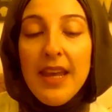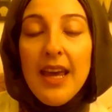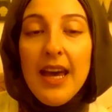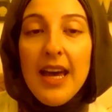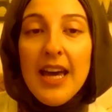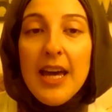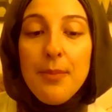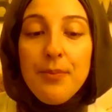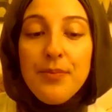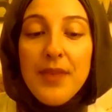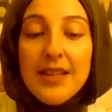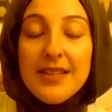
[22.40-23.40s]

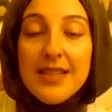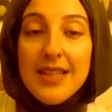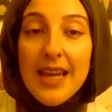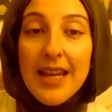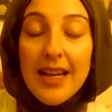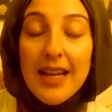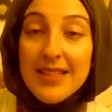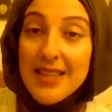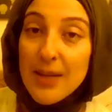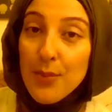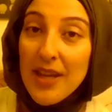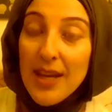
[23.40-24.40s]
And today, like I
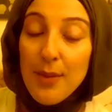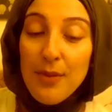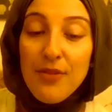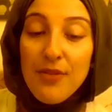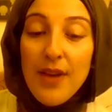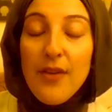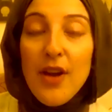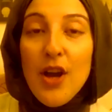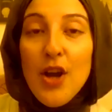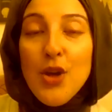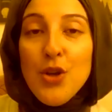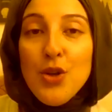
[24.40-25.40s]
said, we're here with
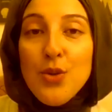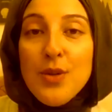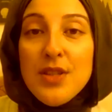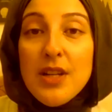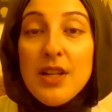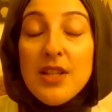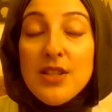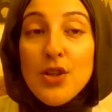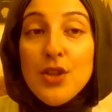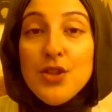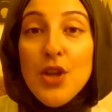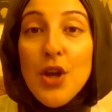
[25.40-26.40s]
Farah, who is going to
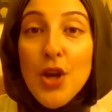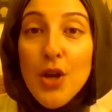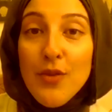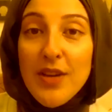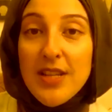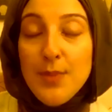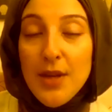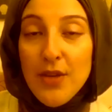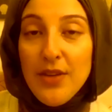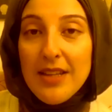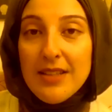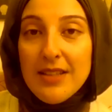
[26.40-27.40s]
discuss her
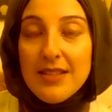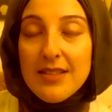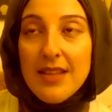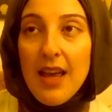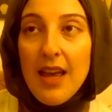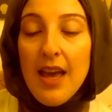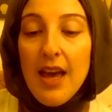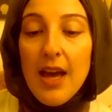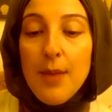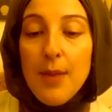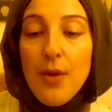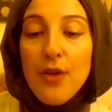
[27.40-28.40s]
experience
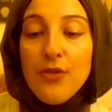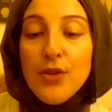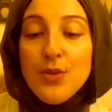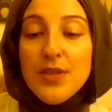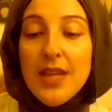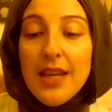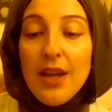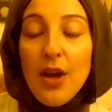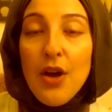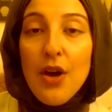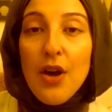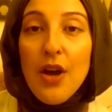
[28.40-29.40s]
of losing
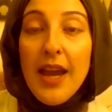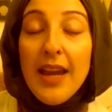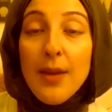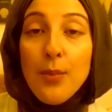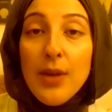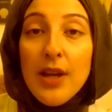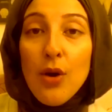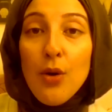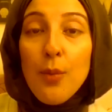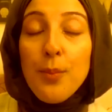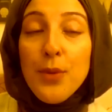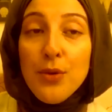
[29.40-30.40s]
her
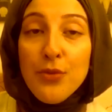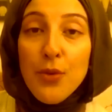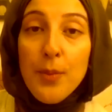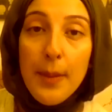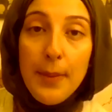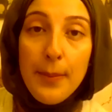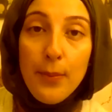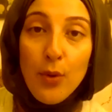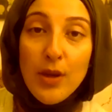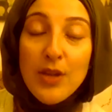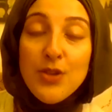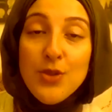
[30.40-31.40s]
8-week-old beautiful baby
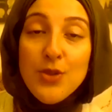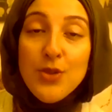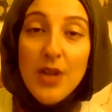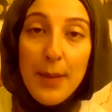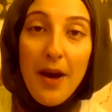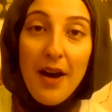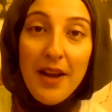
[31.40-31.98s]
boy, Sulaymaan.